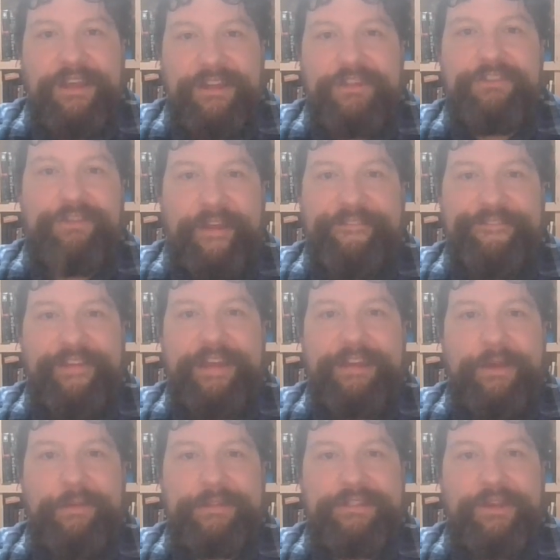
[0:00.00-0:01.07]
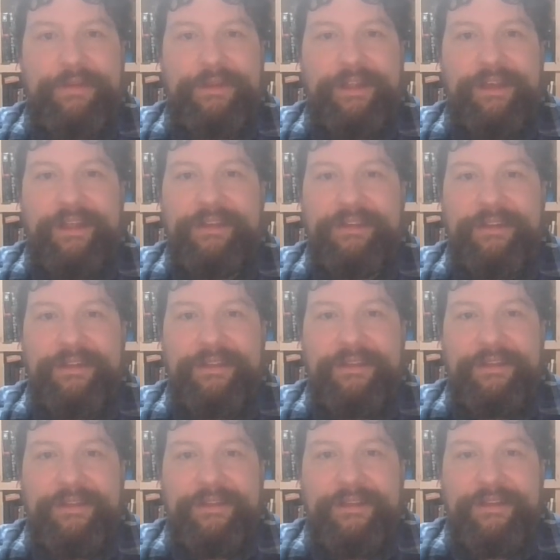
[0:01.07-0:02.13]
to try and find out what's going on."
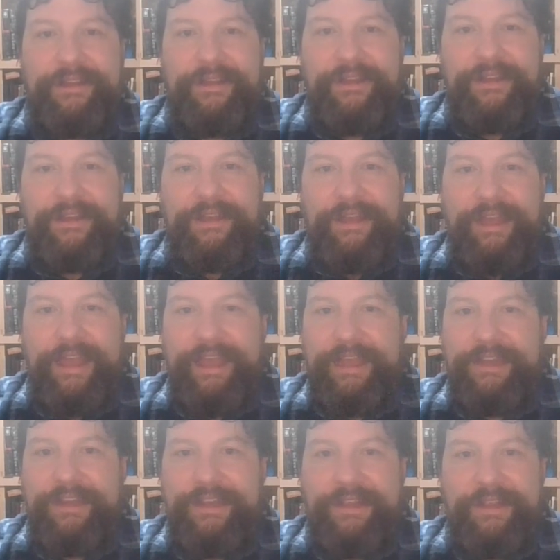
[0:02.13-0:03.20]
And